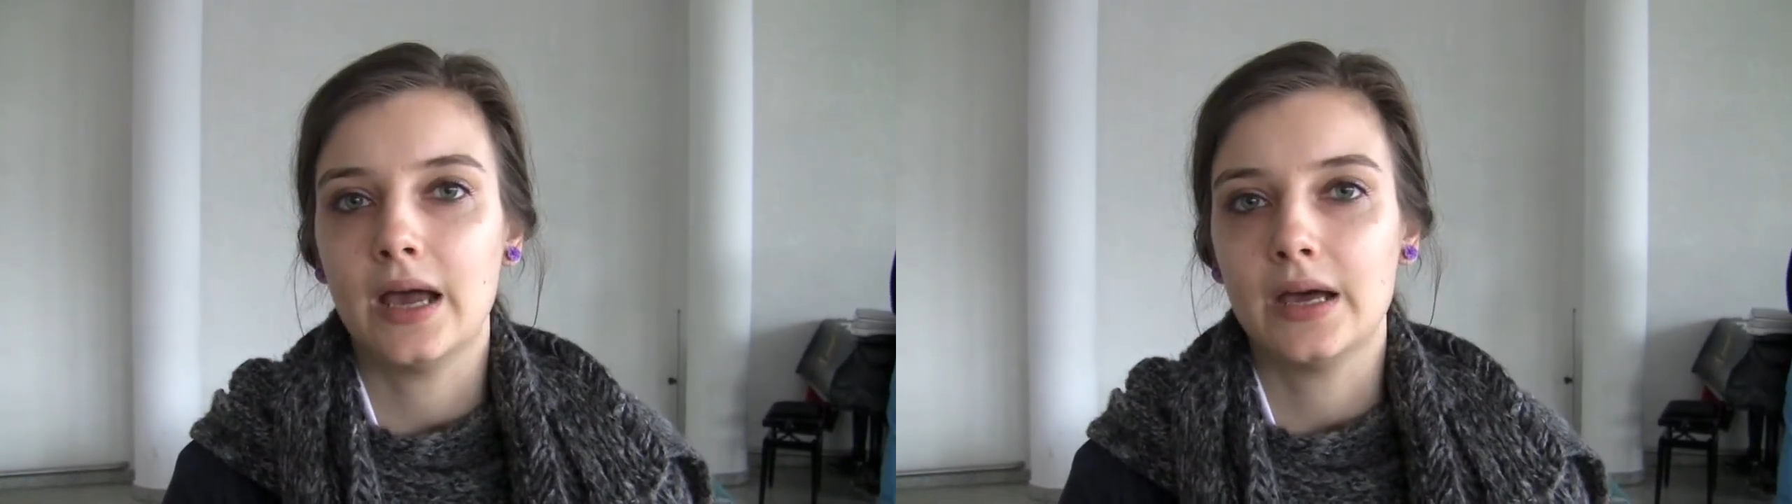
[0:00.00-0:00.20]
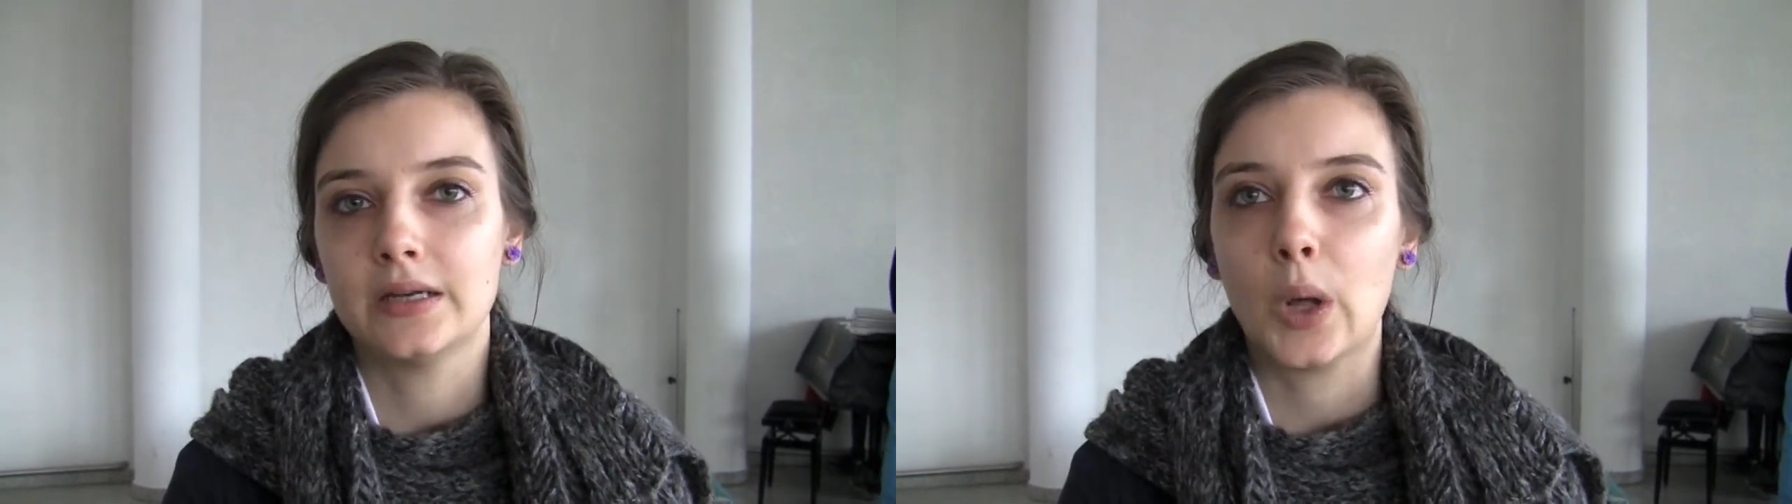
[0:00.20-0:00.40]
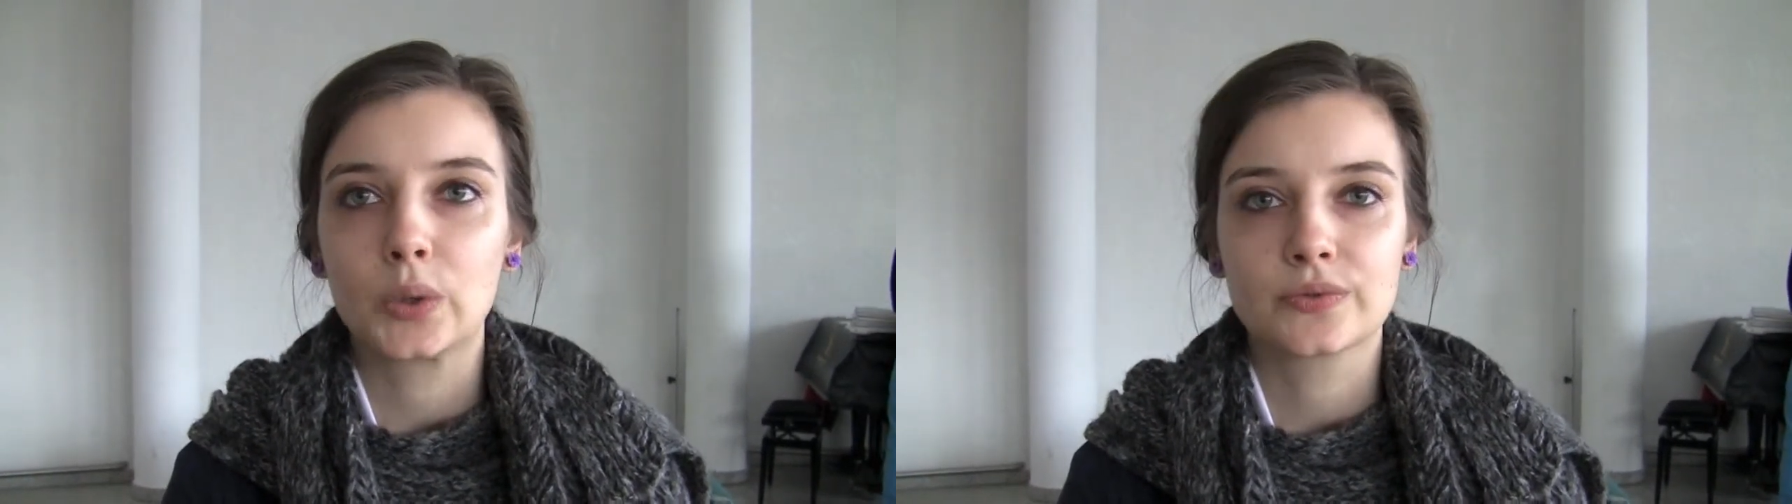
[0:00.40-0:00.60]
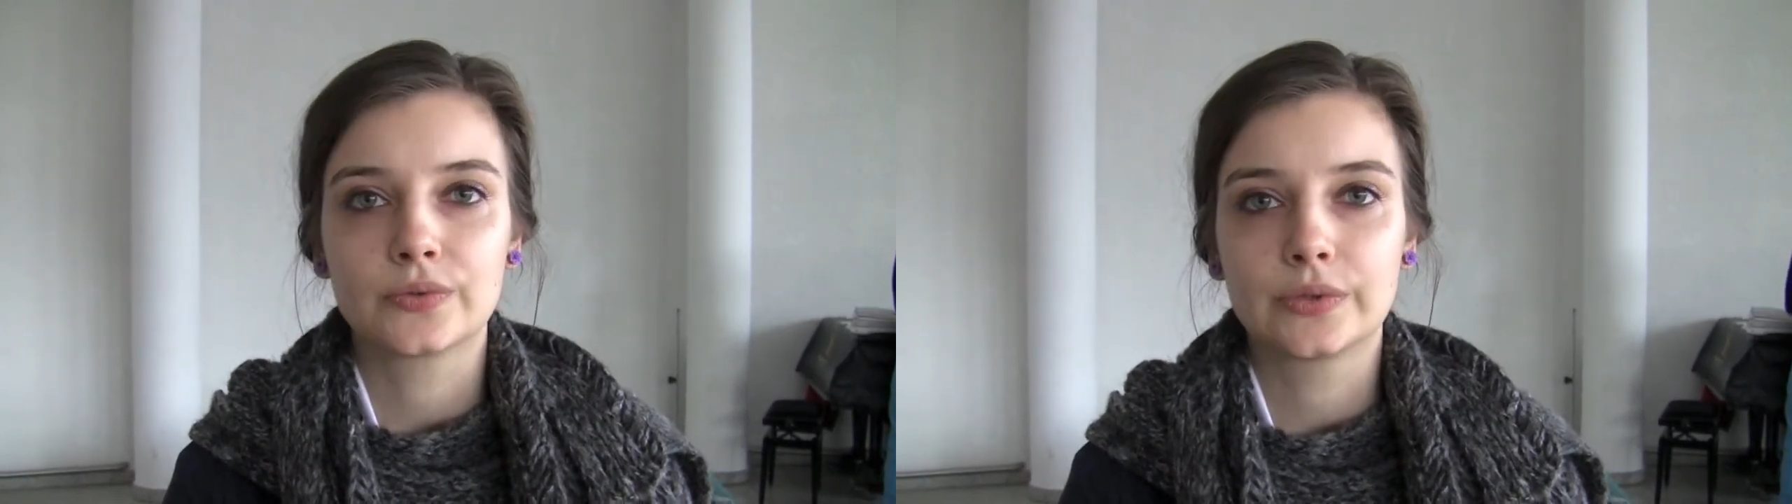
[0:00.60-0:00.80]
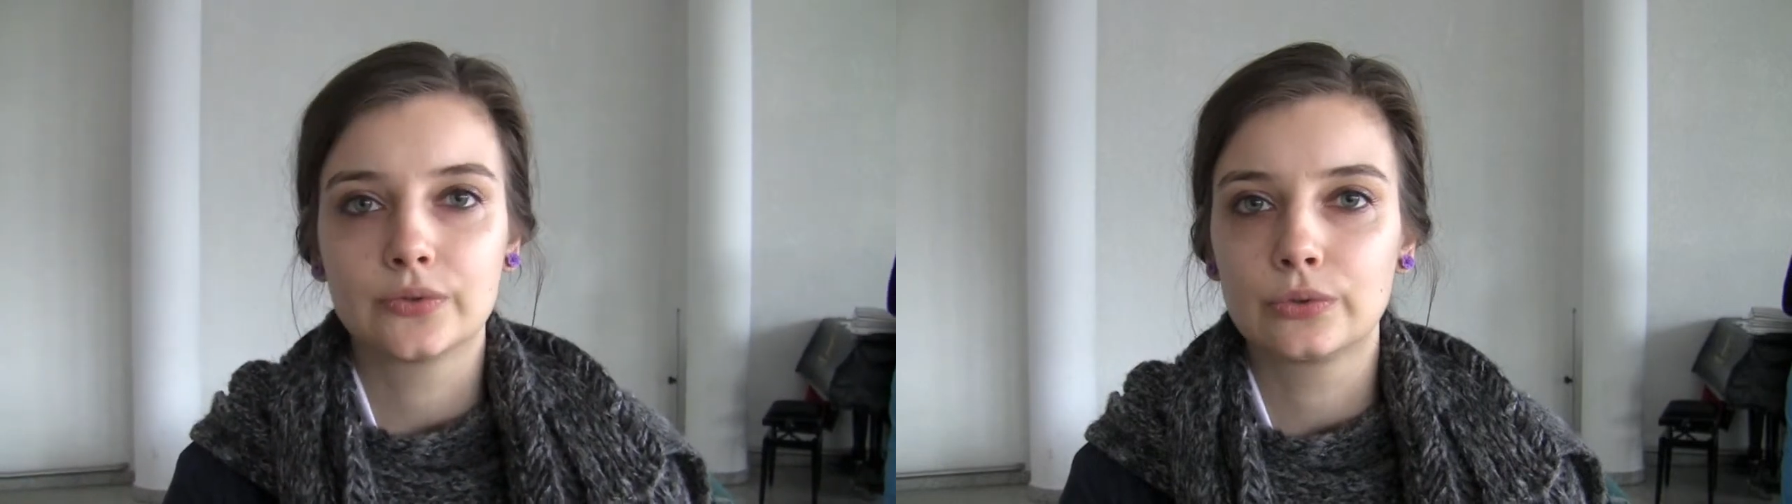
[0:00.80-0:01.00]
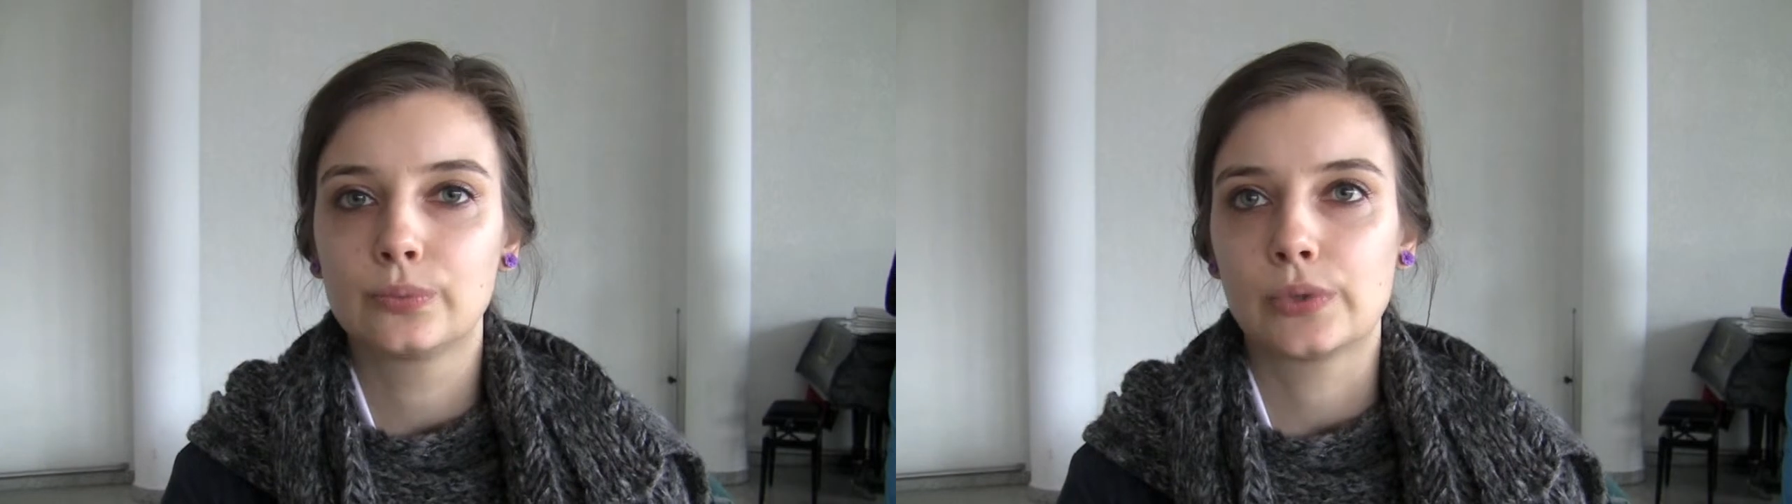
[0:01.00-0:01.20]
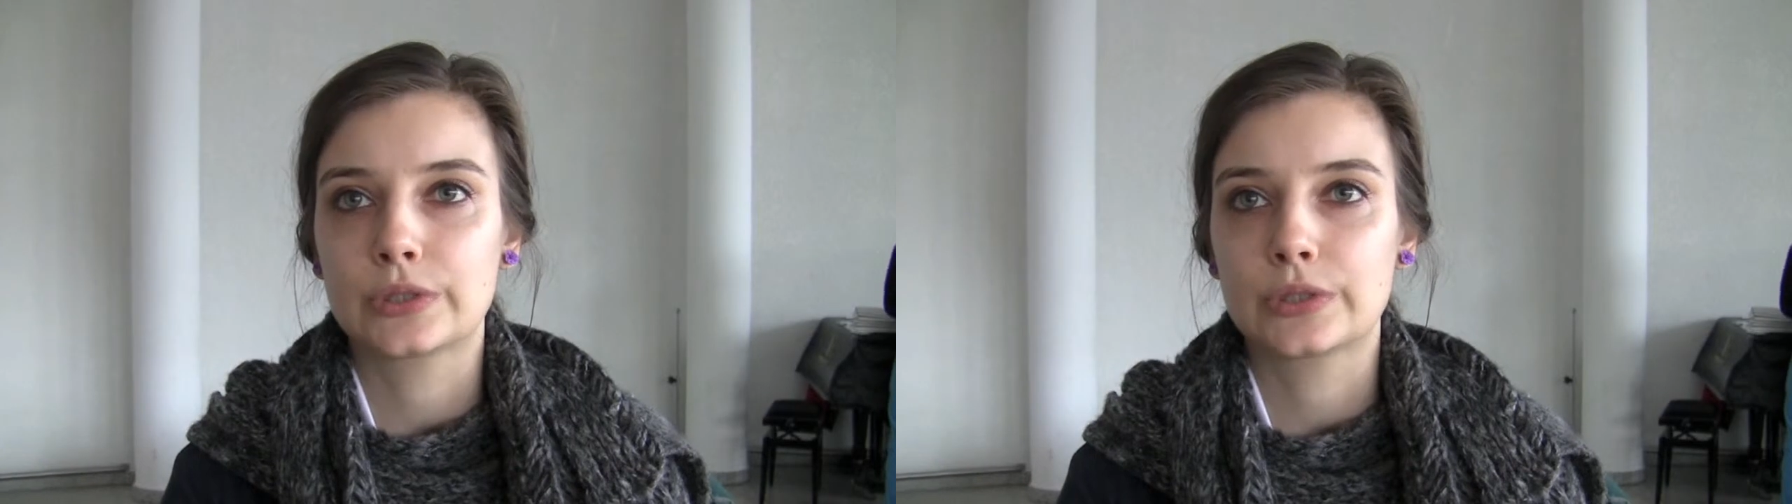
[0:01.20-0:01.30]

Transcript: and also the group